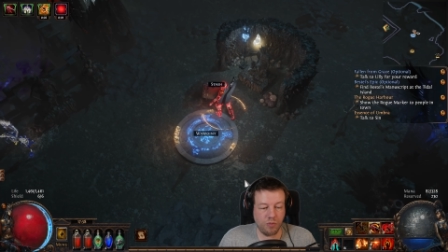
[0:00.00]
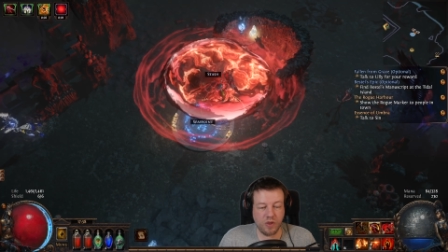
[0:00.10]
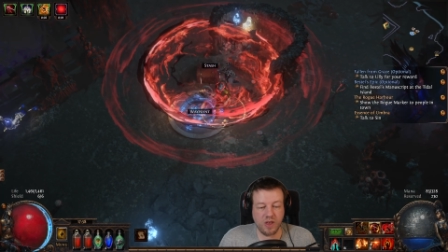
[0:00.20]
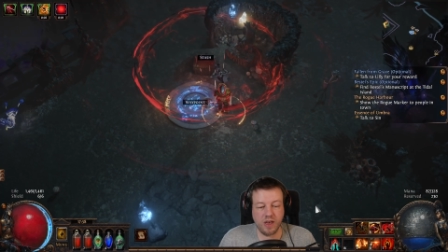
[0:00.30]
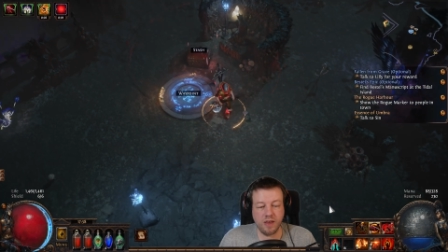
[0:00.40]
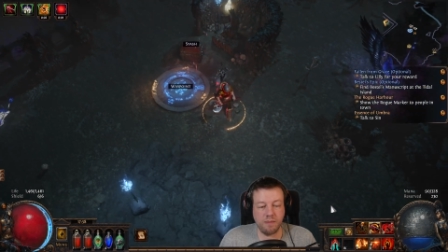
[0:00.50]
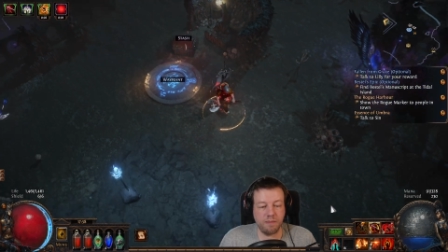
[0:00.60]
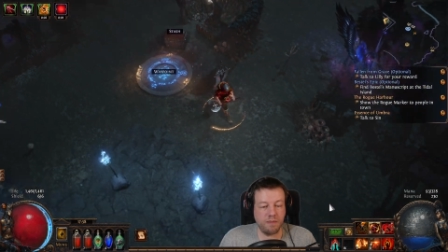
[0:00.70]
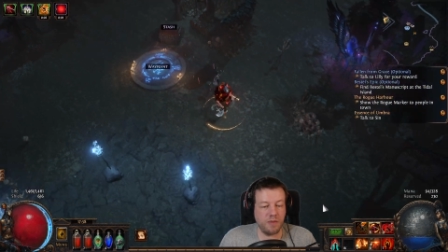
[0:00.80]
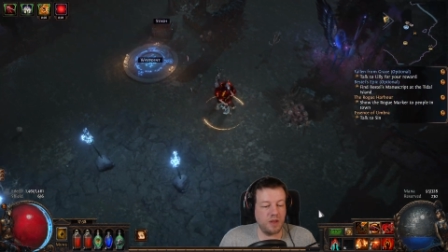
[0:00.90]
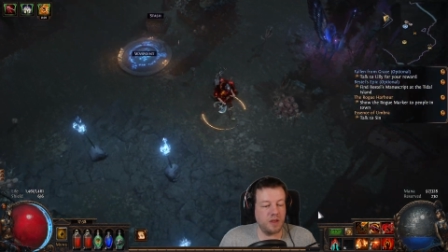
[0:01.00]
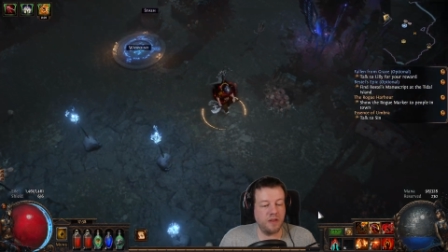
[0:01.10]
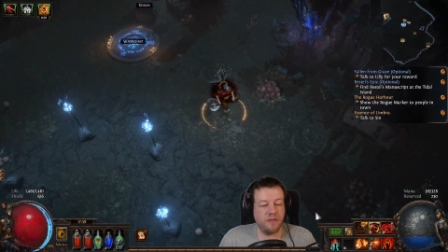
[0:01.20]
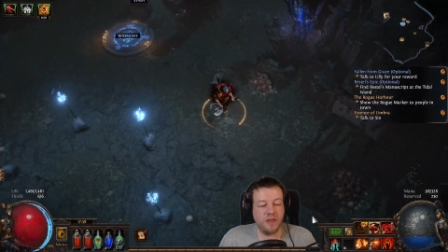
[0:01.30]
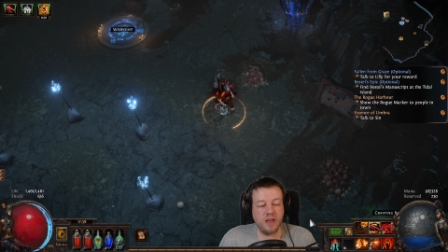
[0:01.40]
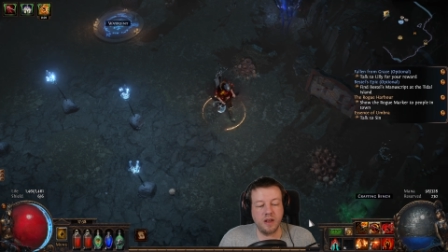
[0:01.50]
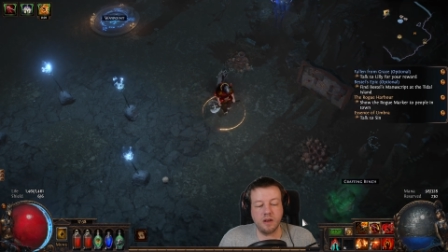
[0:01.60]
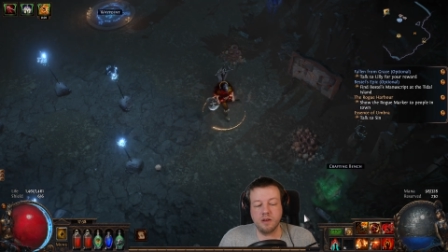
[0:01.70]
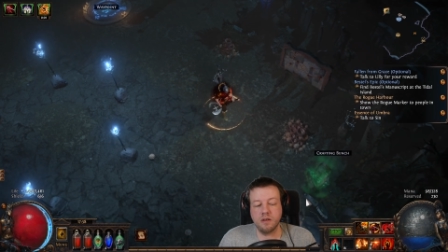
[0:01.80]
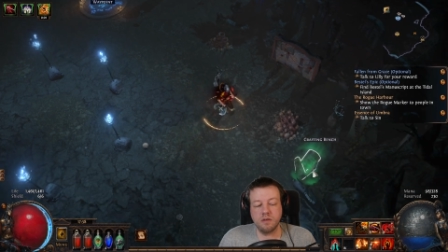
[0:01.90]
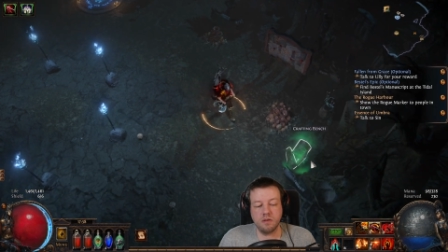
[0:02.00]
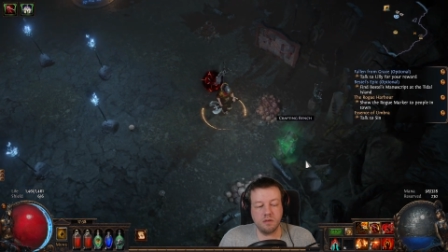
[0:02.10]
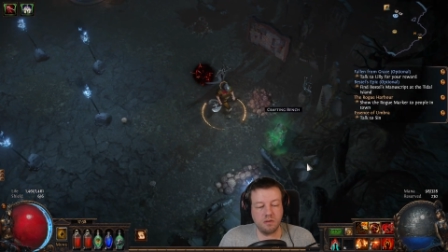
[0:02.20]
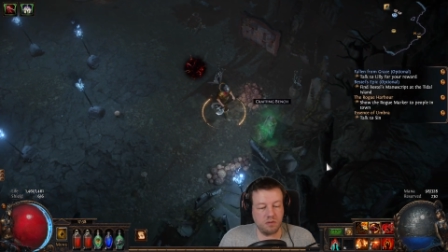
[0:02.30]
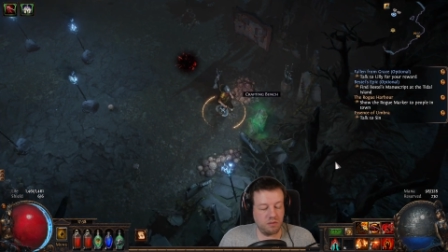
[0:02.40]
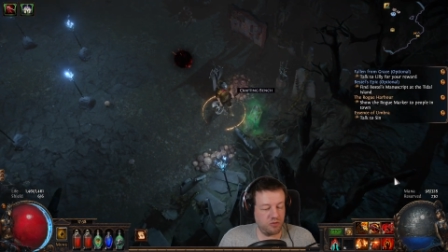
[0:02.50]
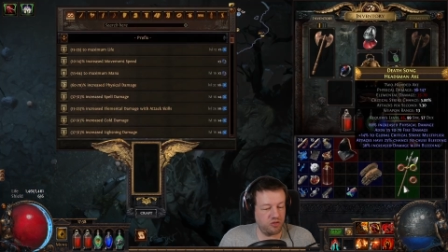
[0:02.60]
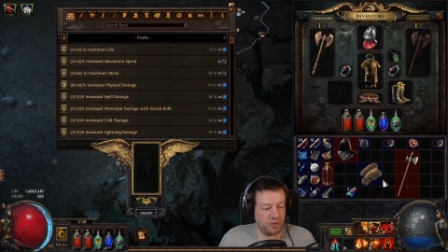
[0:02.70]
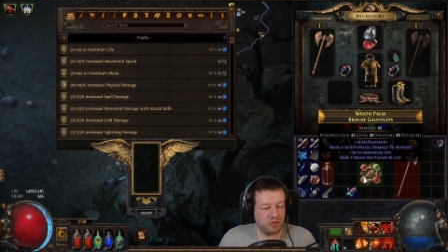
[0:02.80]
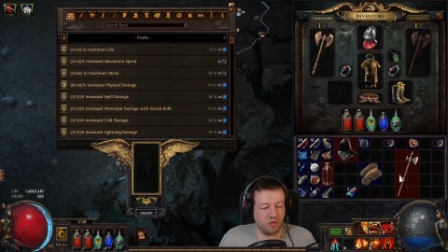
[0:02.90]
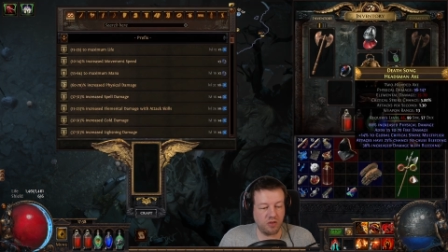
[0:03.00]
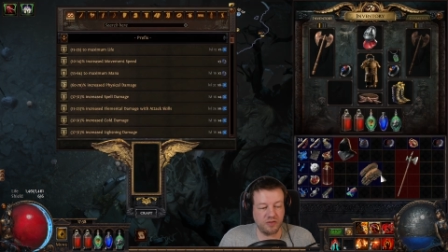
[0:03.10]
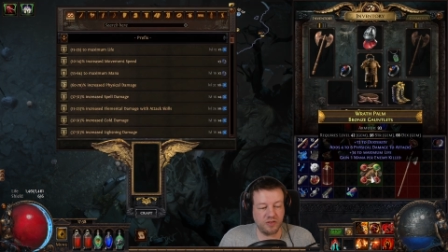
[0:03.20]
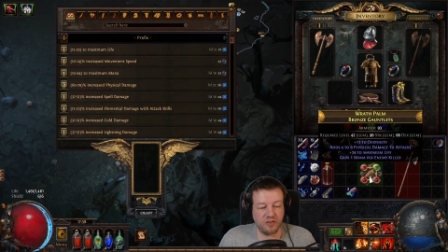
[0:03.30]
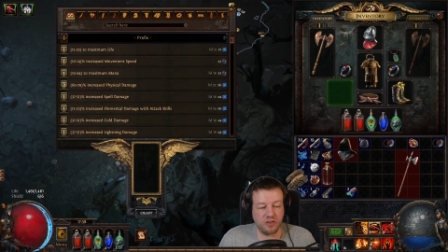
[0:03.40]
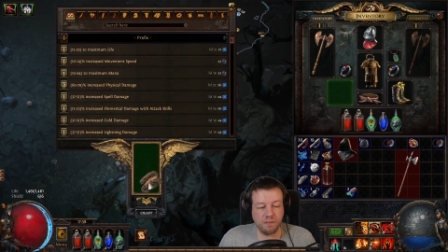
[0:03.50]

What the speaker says: Okay, and then should be able to roll a resistor.